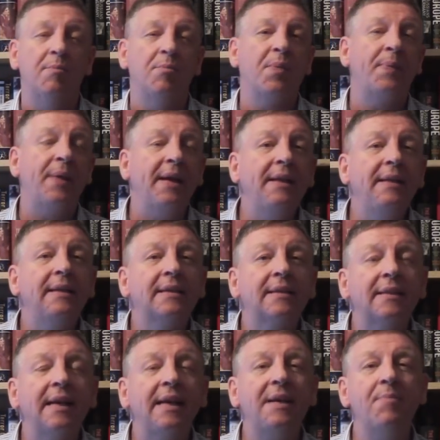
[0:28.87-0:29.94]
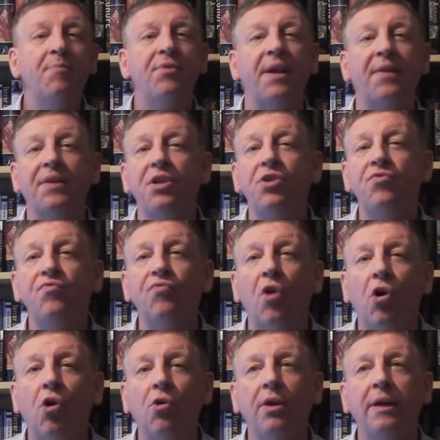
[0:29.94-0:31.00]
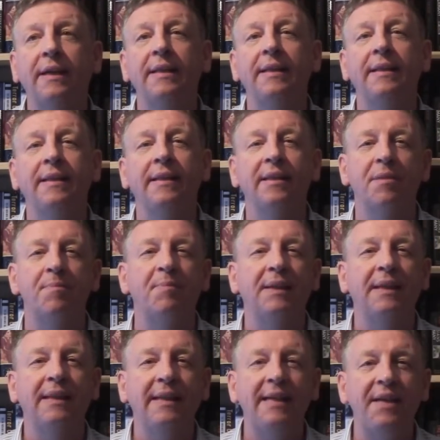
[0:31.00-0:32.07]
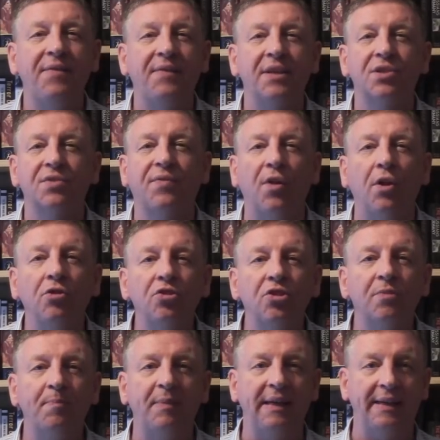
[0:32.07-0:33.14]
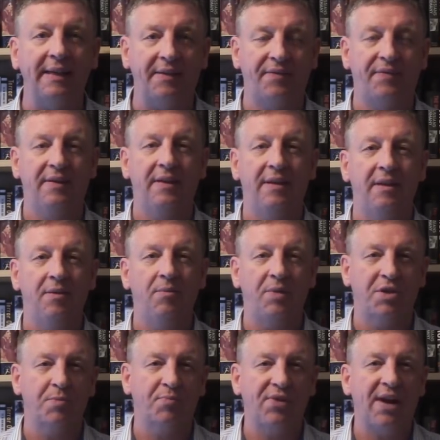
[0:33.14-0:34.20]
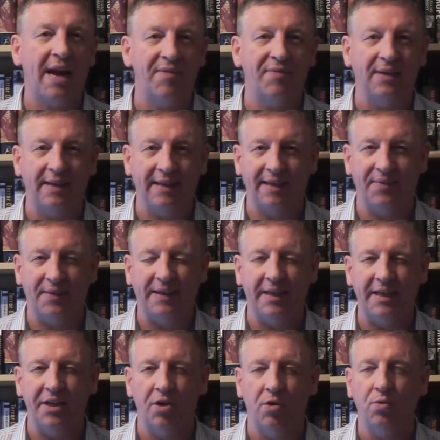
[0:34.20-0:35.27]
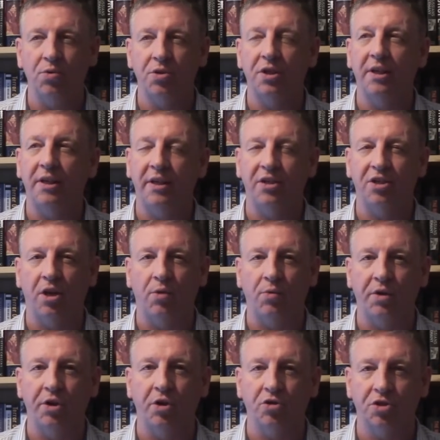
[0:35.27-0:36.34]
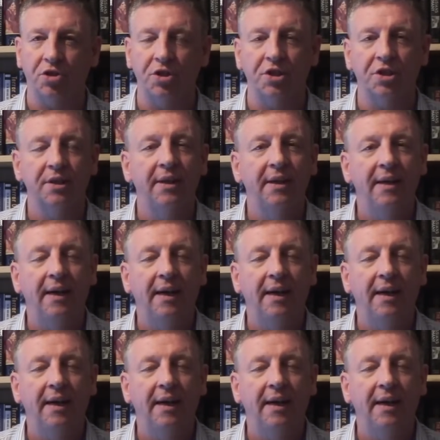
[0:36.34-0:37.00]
But then in the same breath, he's wrong in the belief, this false belief, which privately I think he knows is a load of nonsense,